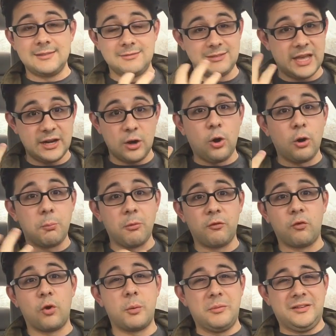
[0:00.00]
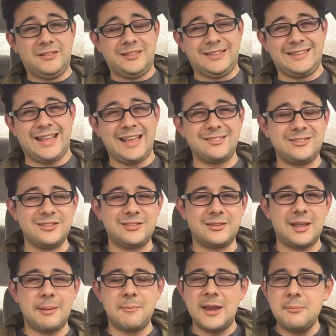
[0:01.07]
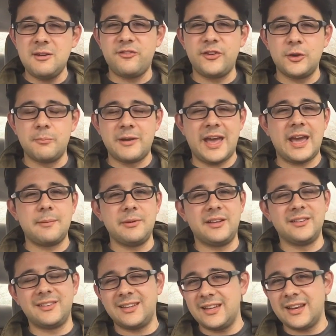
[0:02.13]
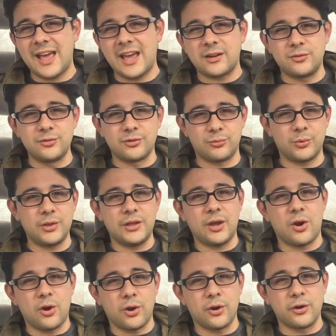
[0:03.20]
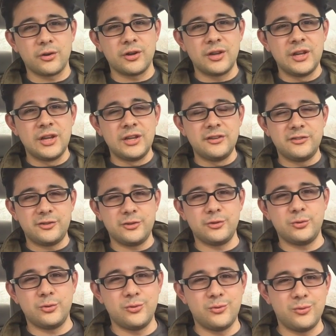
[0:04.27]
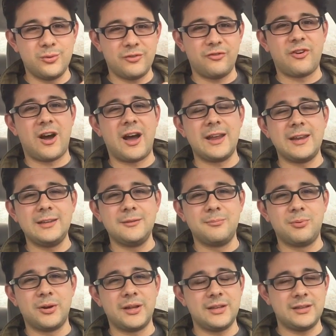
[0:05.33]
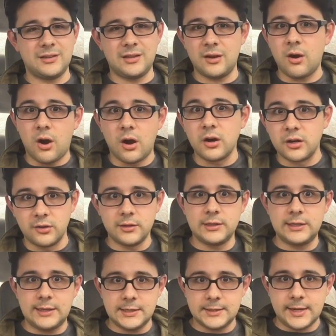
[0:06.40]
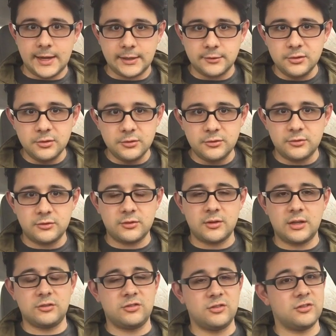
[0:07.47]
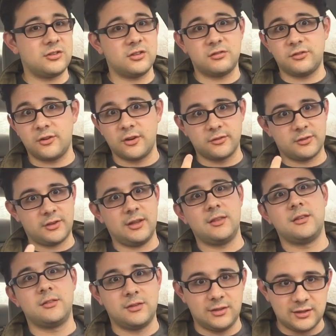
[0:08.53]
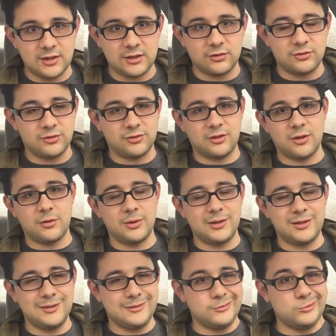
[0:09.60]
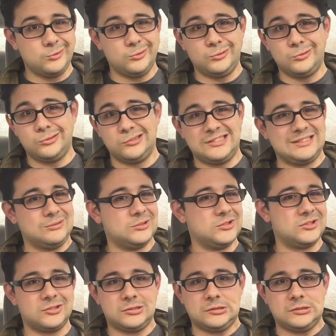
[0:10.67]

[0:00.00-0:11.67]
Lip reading: than her performance. And that it made me feel bad, because kid actors are really hard to find, but there are good kid actors. It's just, as far as like this kid actress going, ooh,